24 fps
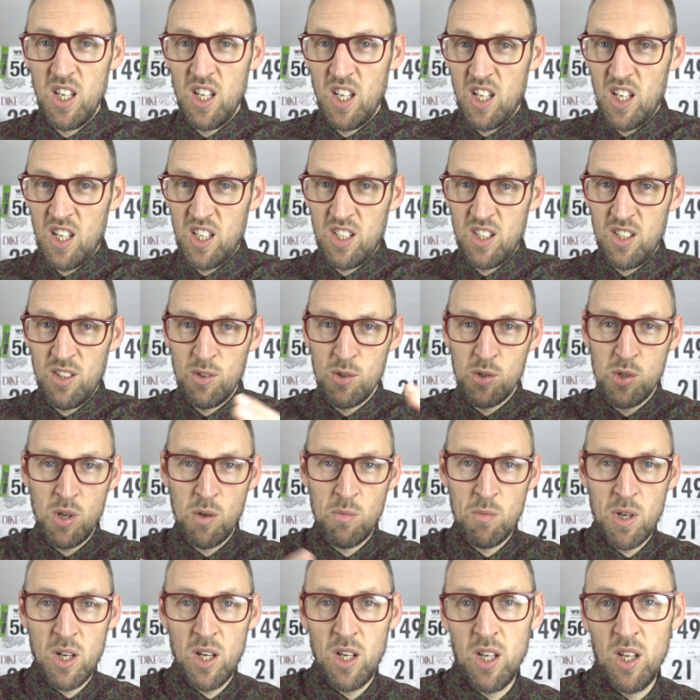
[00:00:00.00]
and
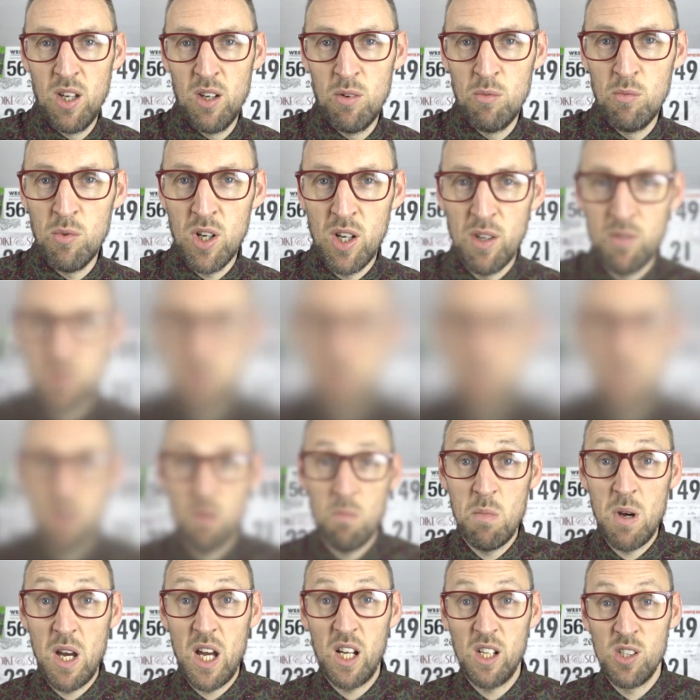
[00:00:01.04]
also my wife's
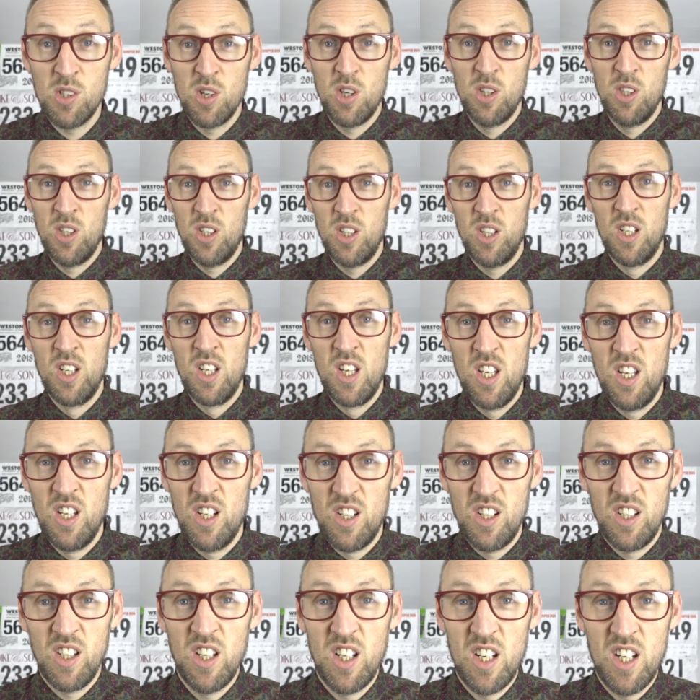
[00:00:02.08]
come back so that
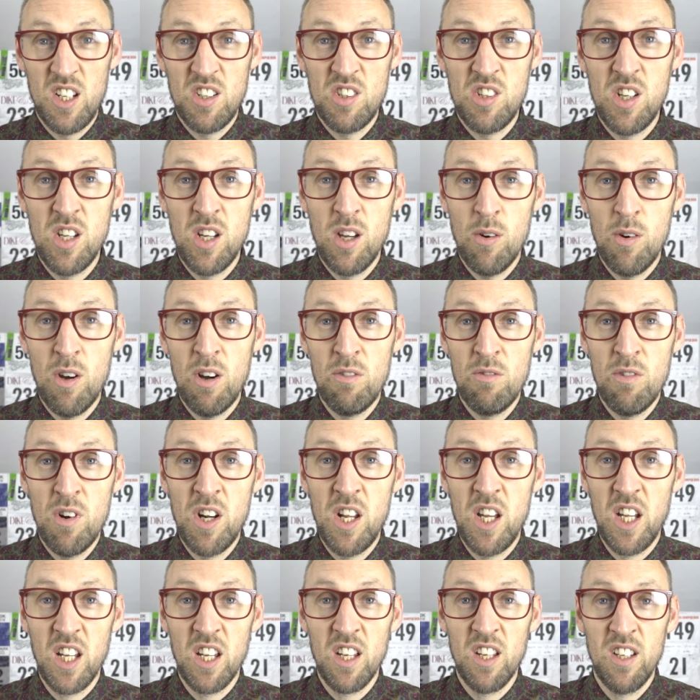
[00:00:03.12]
I can actually go out
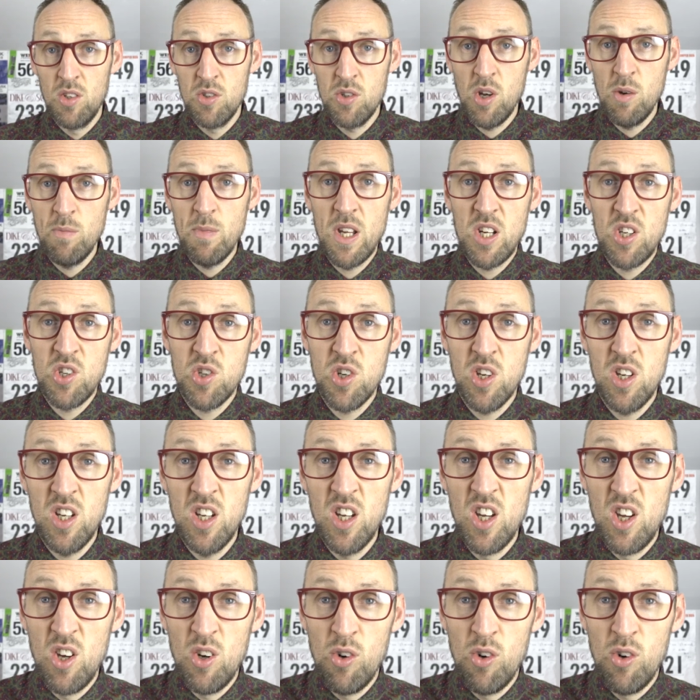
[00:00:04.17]
running. So managed to